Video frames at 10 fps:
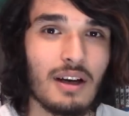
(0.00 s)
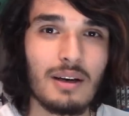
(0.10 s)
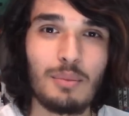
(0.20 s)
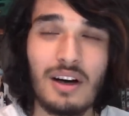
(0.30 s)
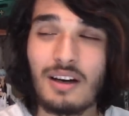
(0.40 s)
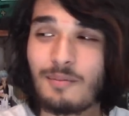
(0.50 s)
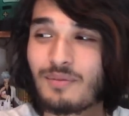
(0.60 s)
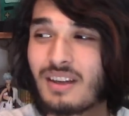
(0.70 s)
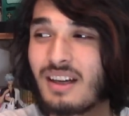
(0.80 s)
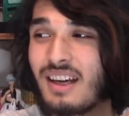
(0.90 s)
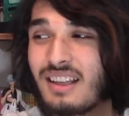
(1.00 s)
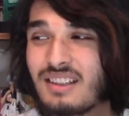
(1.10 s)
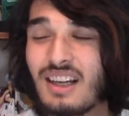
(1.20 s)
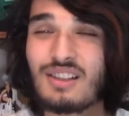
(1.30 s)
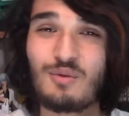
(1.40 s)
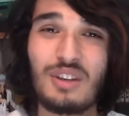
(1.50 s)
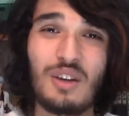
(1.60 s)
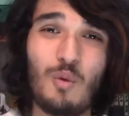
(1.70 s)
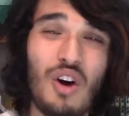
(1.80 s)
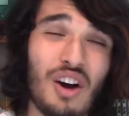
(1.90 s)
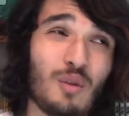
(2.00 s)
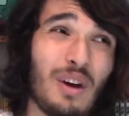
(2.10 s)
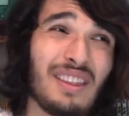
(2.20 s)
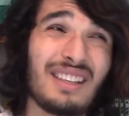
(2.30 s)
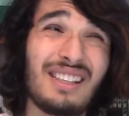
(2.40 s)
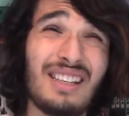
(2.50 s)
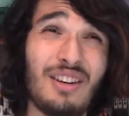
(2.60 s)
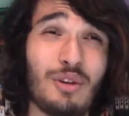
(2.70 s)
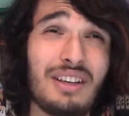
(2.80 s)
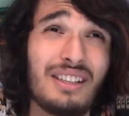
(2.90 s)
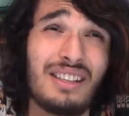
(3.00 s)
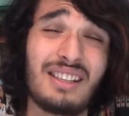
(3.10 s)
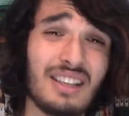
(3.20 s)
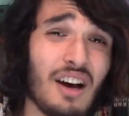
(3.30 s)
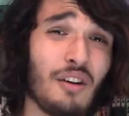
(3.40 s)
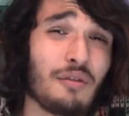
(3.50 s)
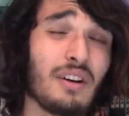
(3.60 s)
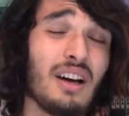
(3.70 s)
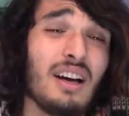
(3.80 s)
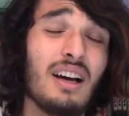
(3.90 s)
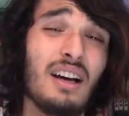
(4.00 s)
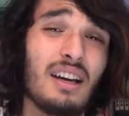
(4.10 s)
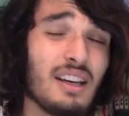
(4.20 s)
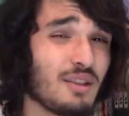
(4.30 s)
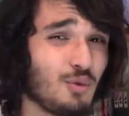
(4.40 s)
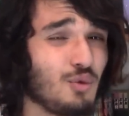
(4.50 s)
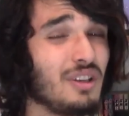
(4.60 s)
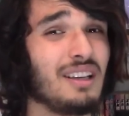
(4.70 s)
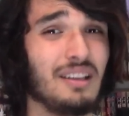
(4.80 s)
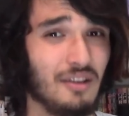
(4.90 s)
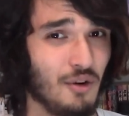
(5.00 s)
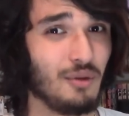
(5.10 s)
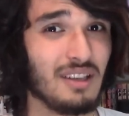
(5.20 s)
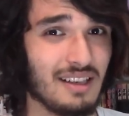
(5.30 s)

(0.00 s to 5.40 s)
but it doesn't really work when the series itself is really lonely.